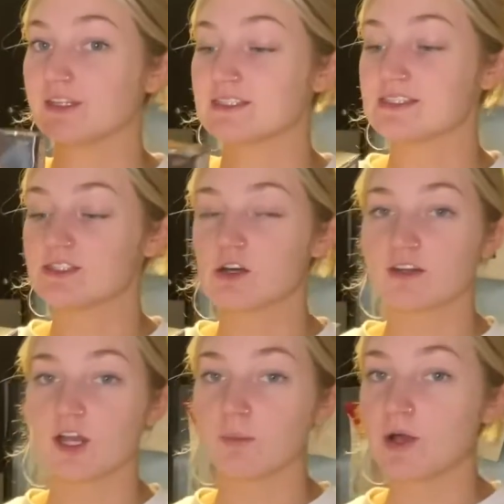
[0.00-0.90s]
The sea salt
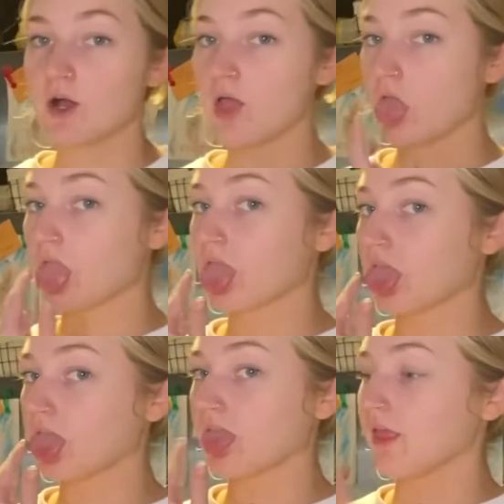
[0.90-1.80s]
caramel,
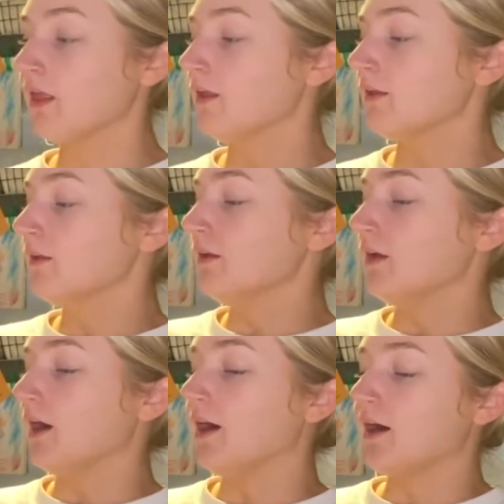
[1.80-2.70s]

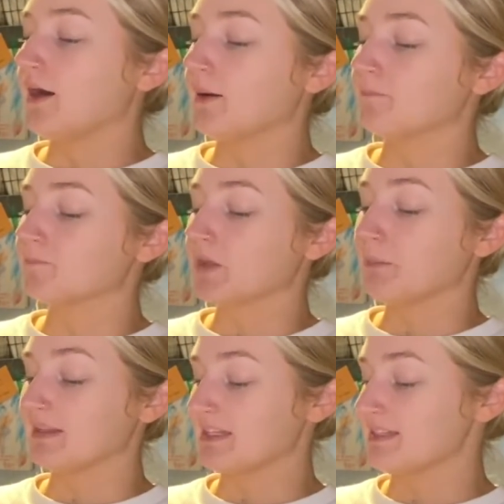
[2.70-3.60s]
ugh.
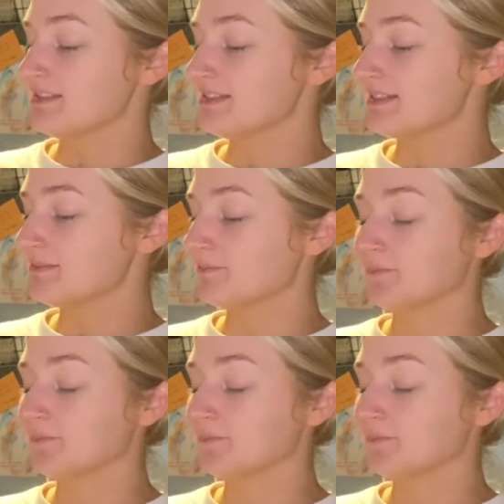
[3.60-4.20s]
But these,